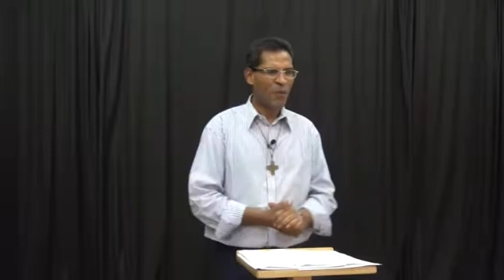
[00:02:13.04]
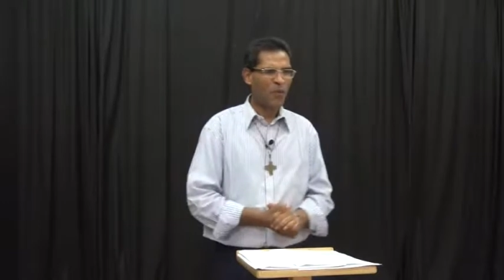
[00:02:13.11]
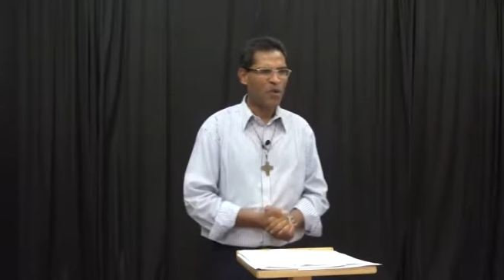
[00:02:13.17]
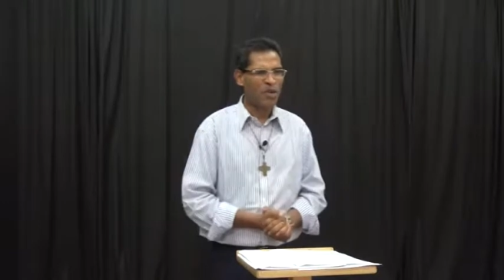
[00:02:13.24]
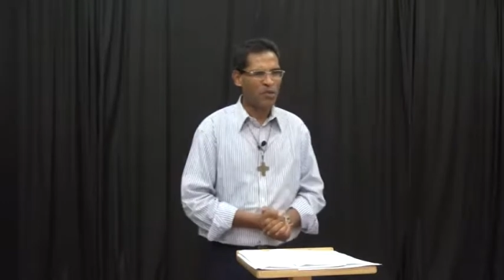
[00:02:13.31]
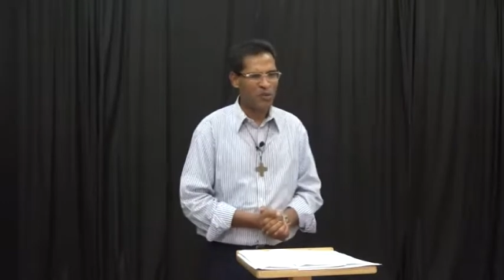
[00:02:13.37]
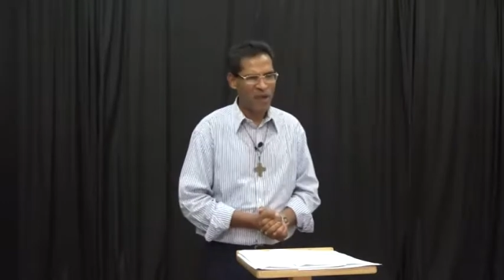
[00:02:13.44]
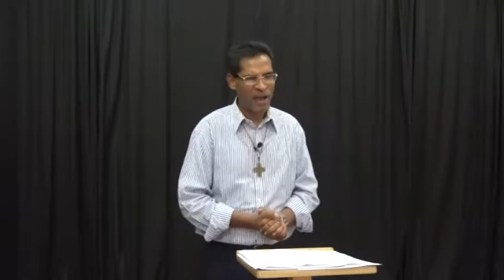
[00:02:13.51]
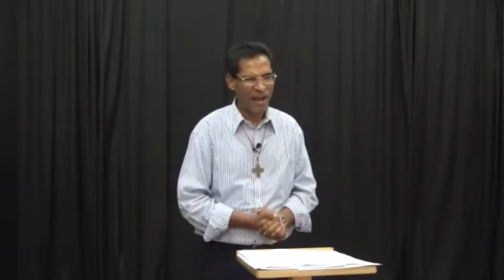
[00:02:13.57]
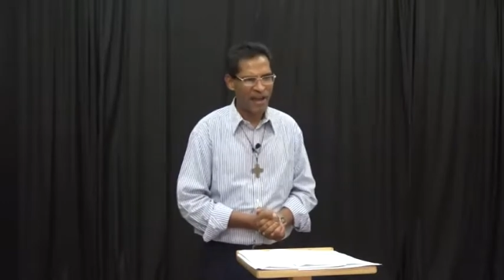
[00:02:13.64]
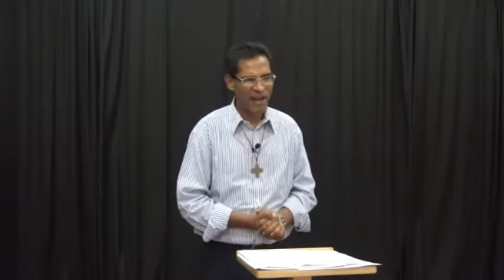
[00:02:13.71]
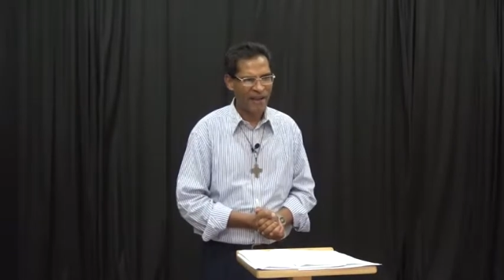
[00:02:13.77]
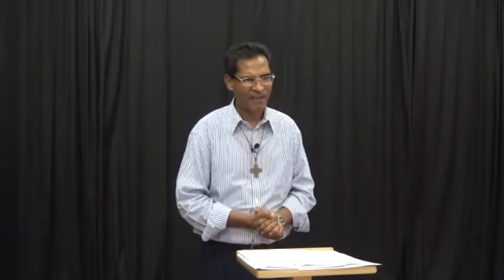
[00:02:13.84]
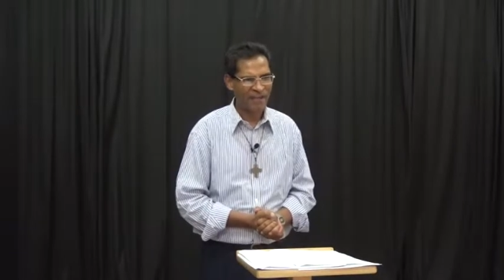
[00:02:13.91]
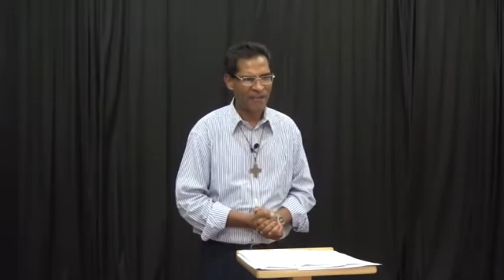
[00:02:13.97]
we could
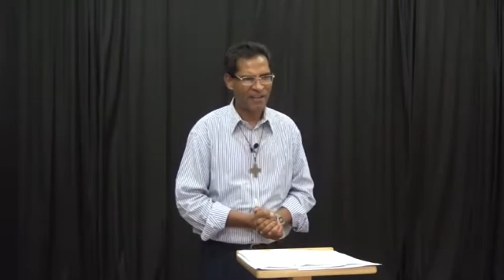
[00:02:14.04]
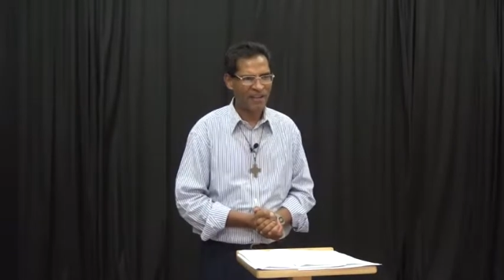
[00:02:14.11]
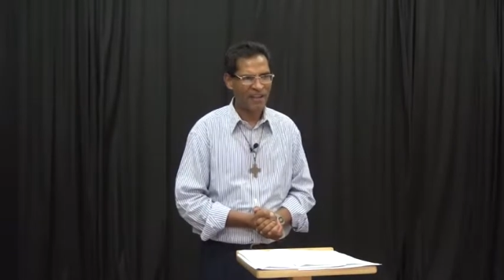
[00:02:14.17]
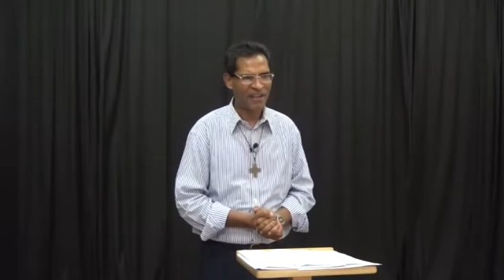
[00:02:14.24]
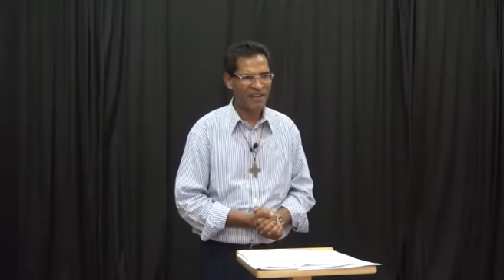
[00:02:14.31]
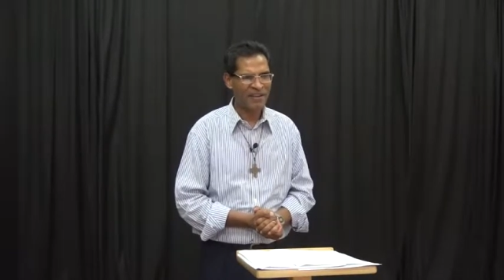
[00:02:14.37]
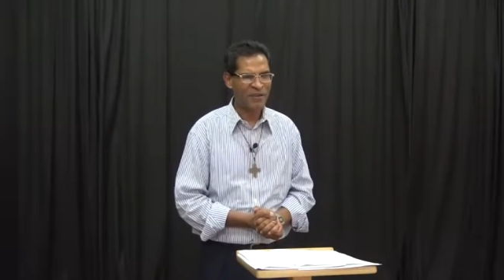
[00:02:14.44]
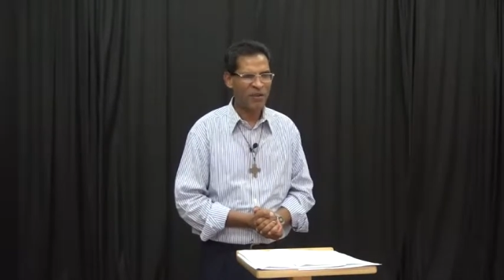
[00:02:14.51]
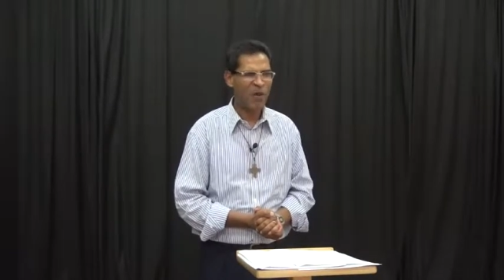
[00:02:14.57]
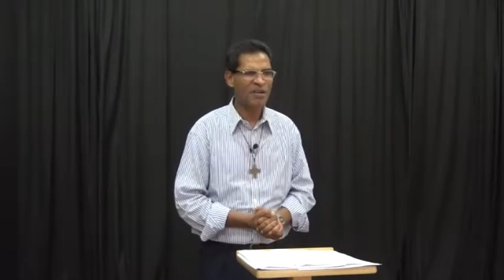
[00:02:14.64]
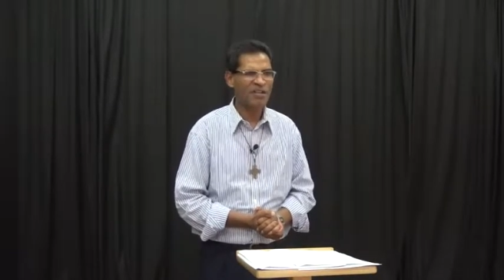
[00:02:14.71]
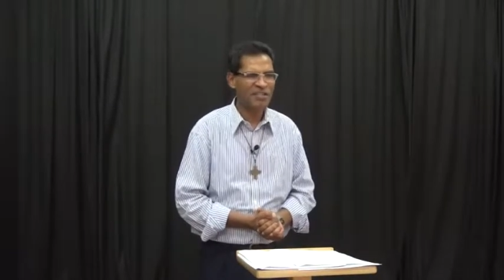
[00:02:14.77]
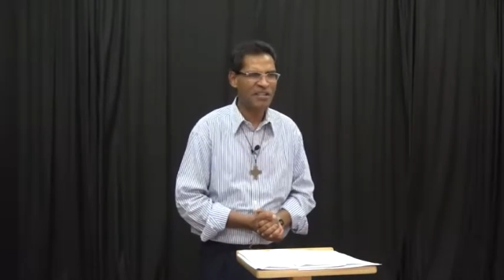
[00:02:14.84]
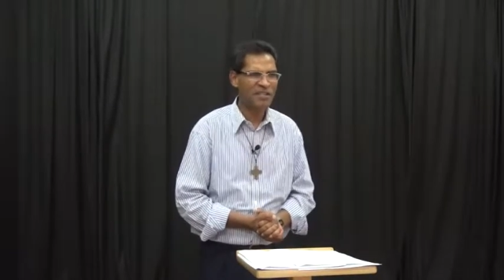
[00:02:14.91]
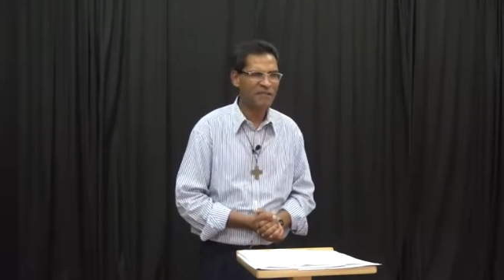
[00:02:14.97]
have in
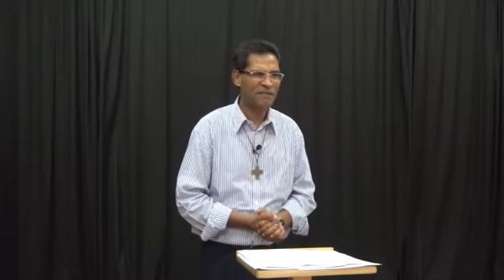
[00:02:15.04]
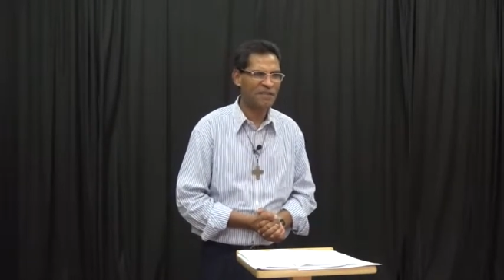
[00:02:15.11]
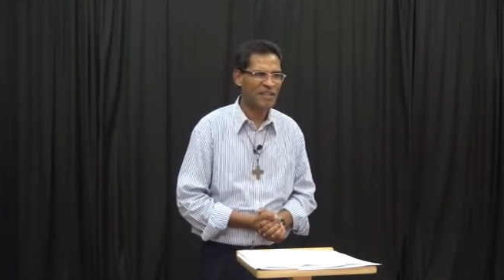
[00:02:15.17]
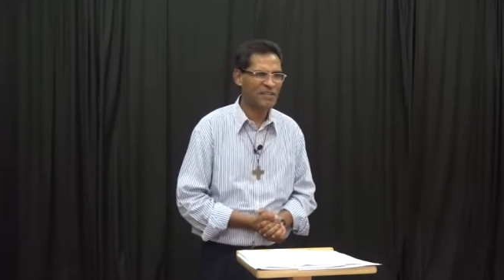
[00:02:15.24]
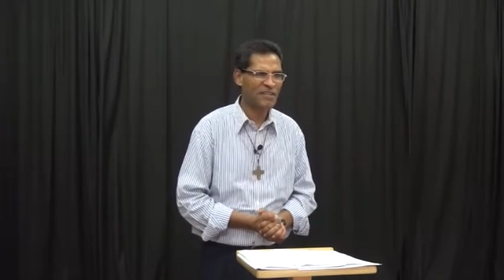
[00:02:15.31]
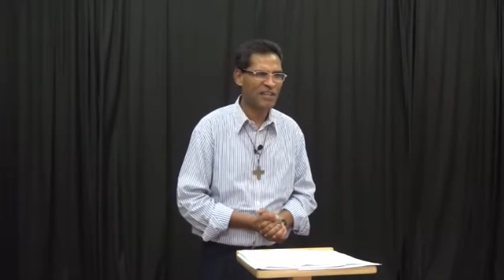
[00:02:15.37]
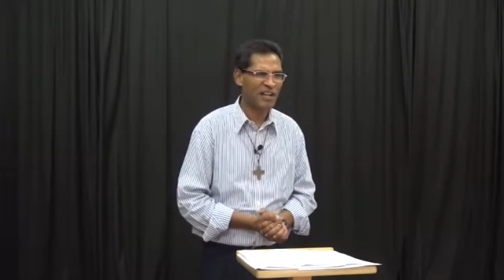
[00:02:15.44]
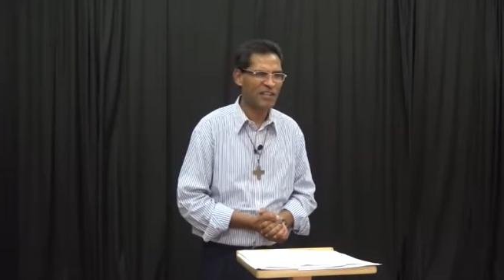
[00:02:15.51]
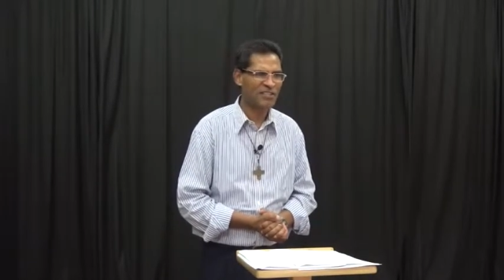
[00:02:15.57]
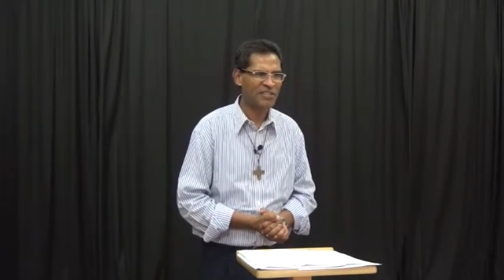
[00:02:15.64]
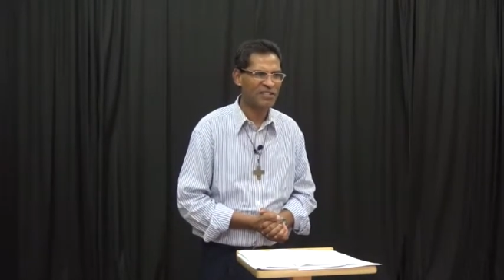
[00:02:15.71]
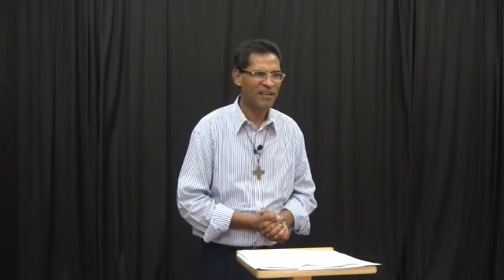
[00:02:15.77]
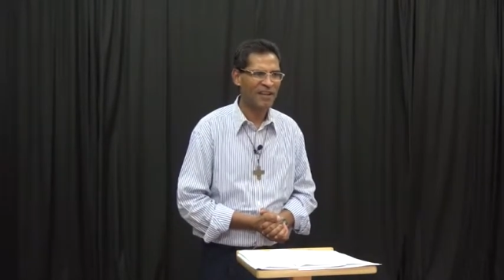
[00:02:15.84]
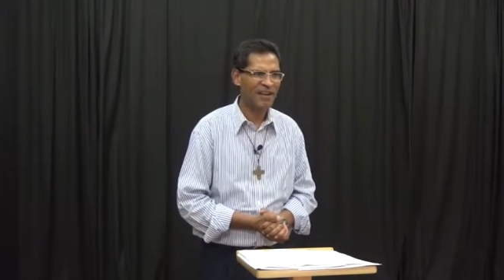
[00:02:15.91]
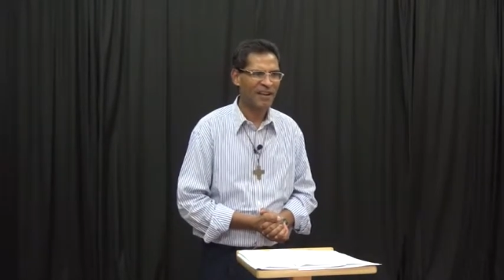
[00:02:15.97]
quantitative research